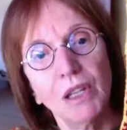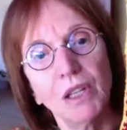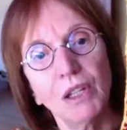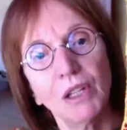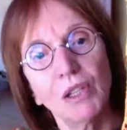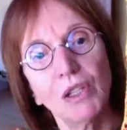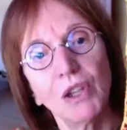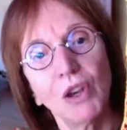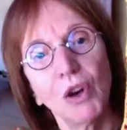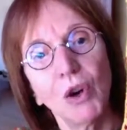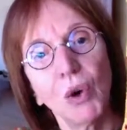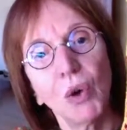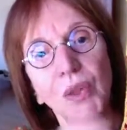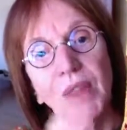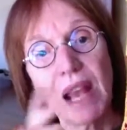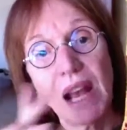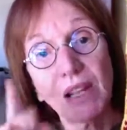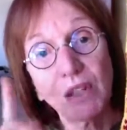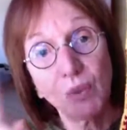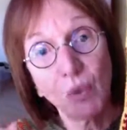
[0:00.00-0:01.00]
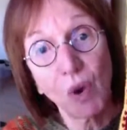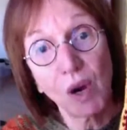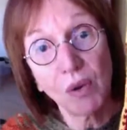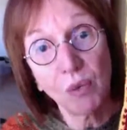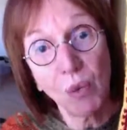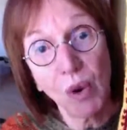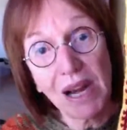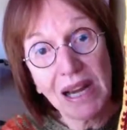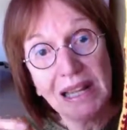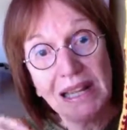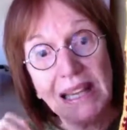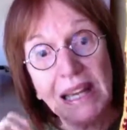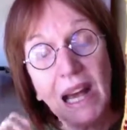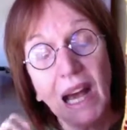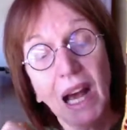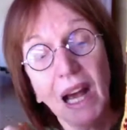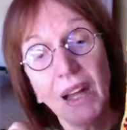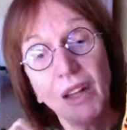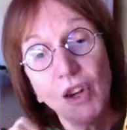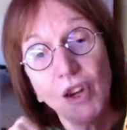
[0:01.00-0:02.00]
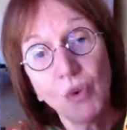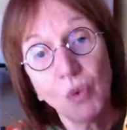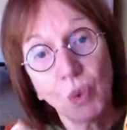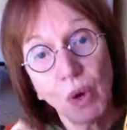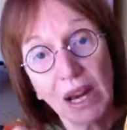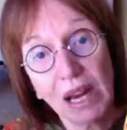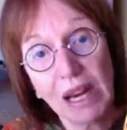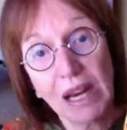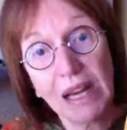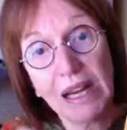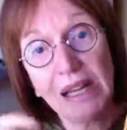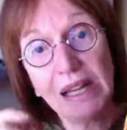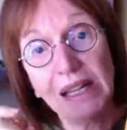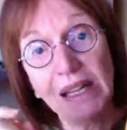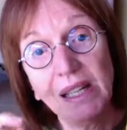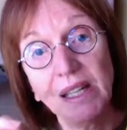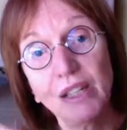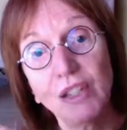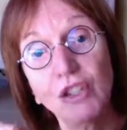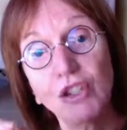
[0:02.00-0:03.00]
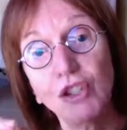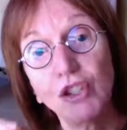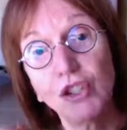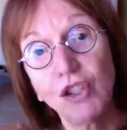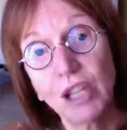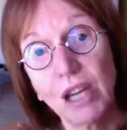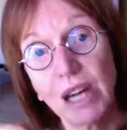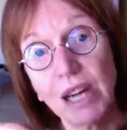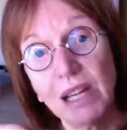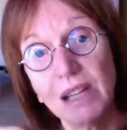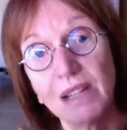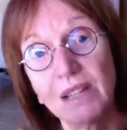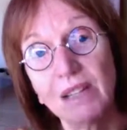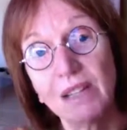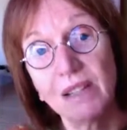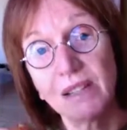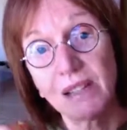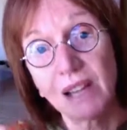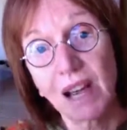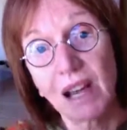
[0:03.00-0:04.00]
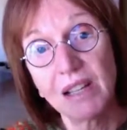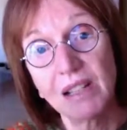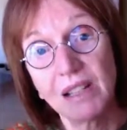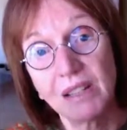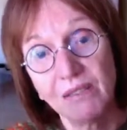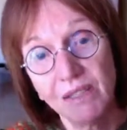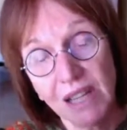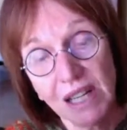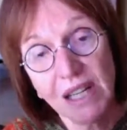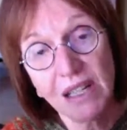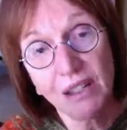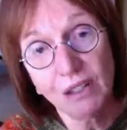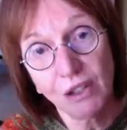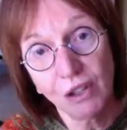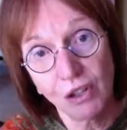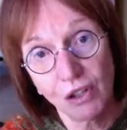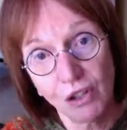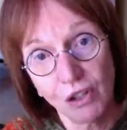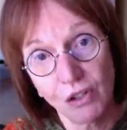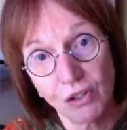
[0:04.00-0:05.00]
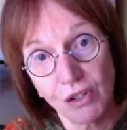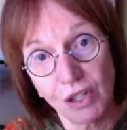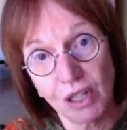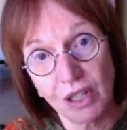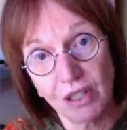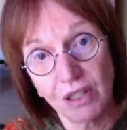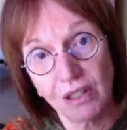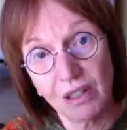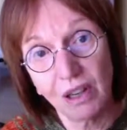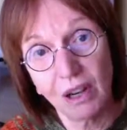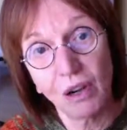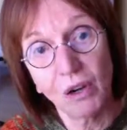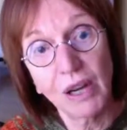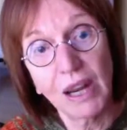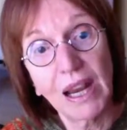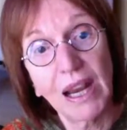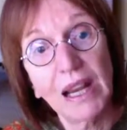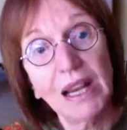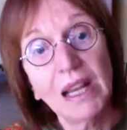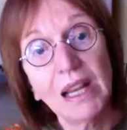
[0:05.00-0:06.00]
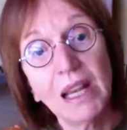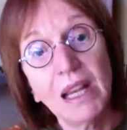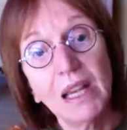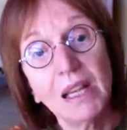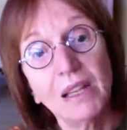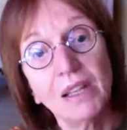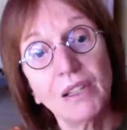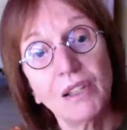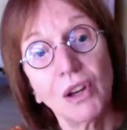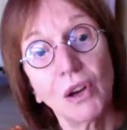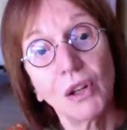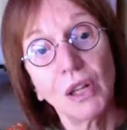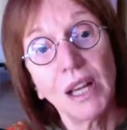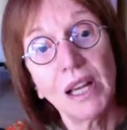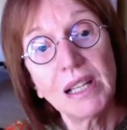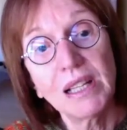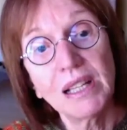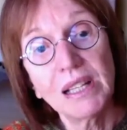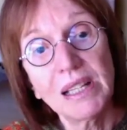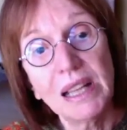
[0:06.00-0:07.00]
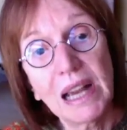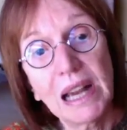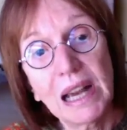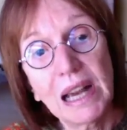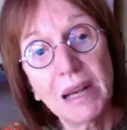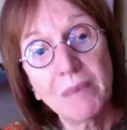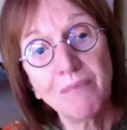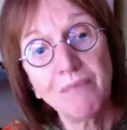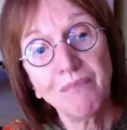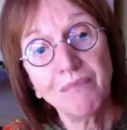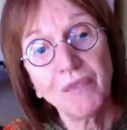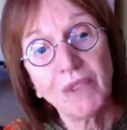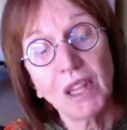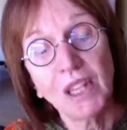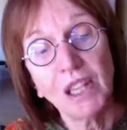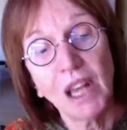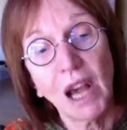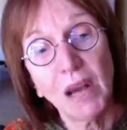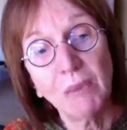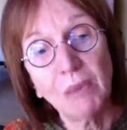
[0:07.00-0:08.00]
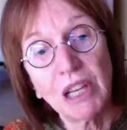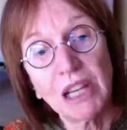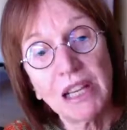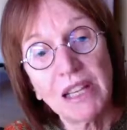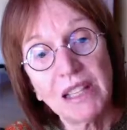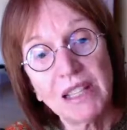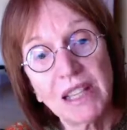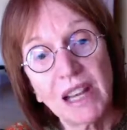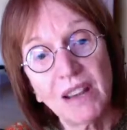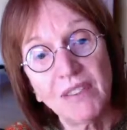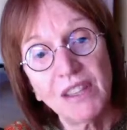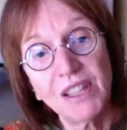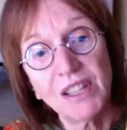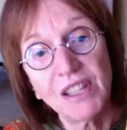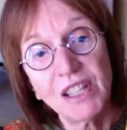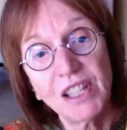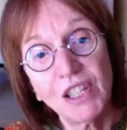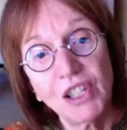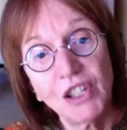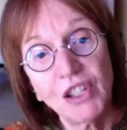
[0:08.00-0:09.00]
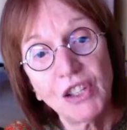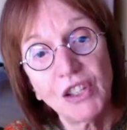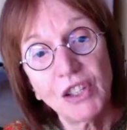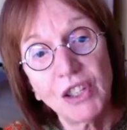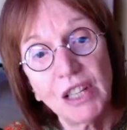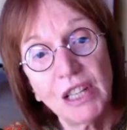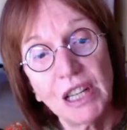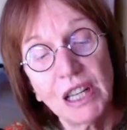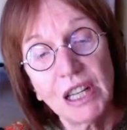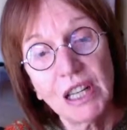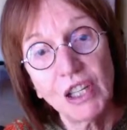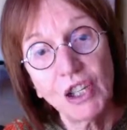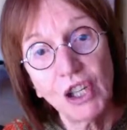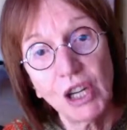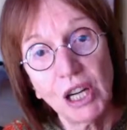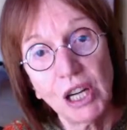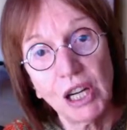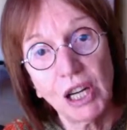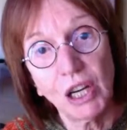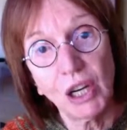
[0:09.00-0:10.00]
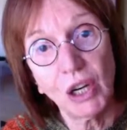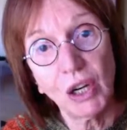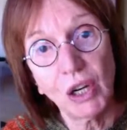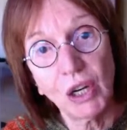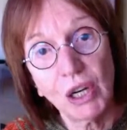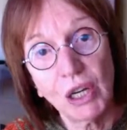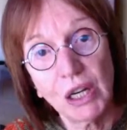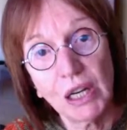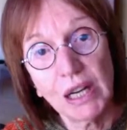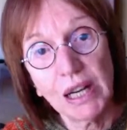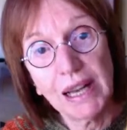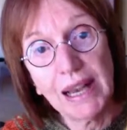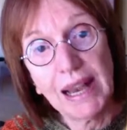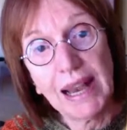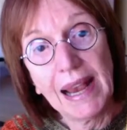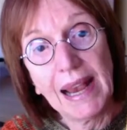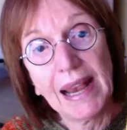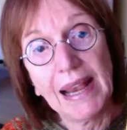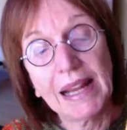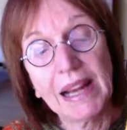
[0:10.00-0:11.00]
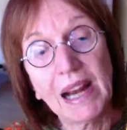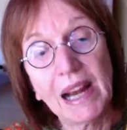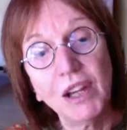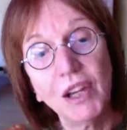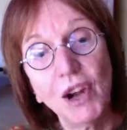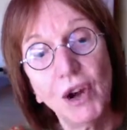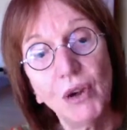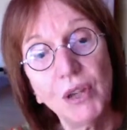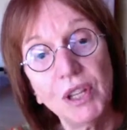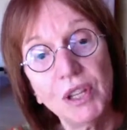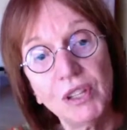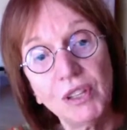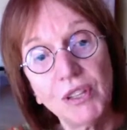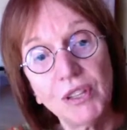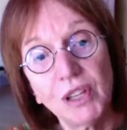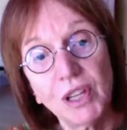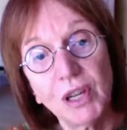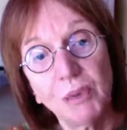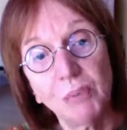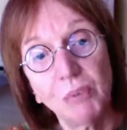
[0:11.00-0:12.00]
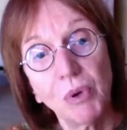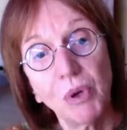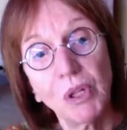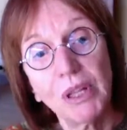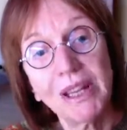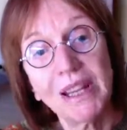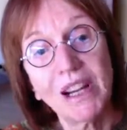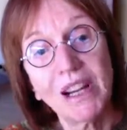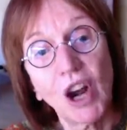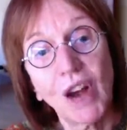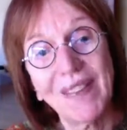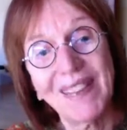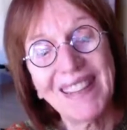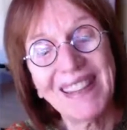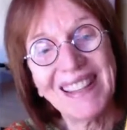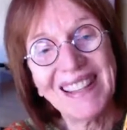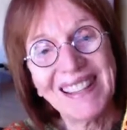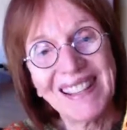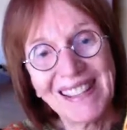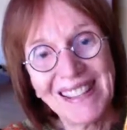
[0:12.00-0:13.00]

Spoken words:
So that's one way. The other way is to change the size of needle you're using, okay? So let's say I'm getting 7 stitches to the inch here, and I know this is going to pull in on this